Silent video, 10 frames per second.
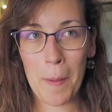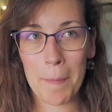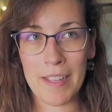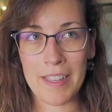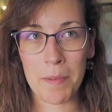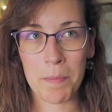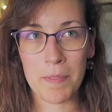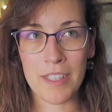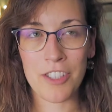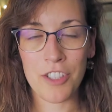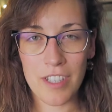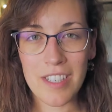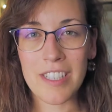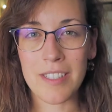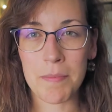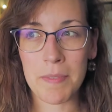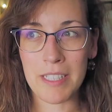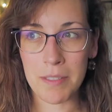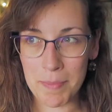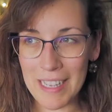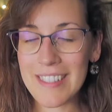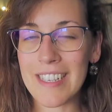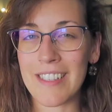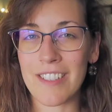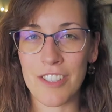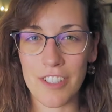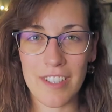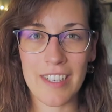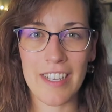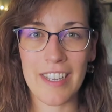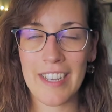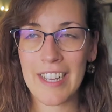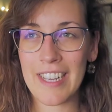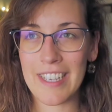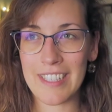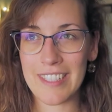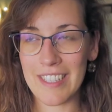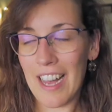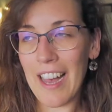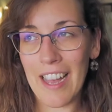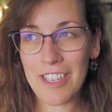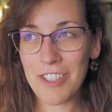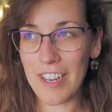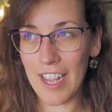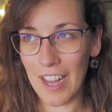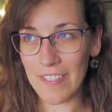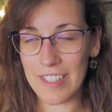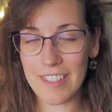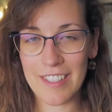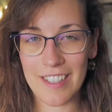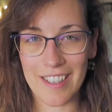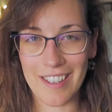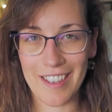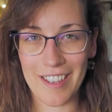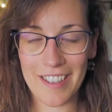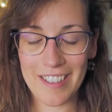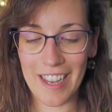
but the, the journey is, is messy and the journey is i actually have it uh,